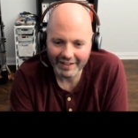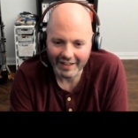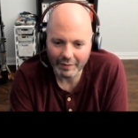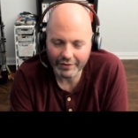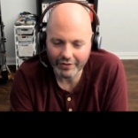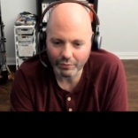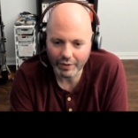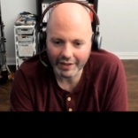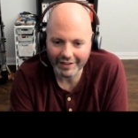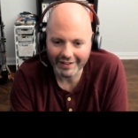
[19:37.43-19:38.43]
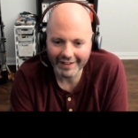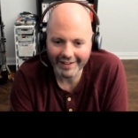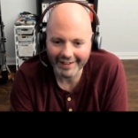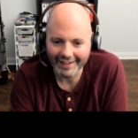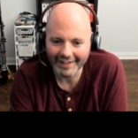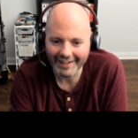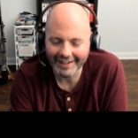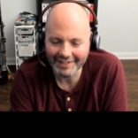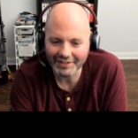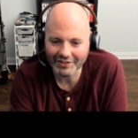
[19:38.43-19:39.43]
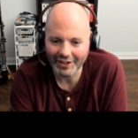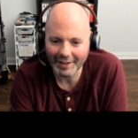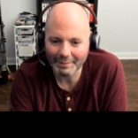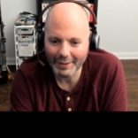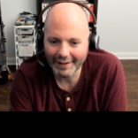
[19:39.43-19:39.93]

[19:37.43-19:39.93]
I wish them well. I describe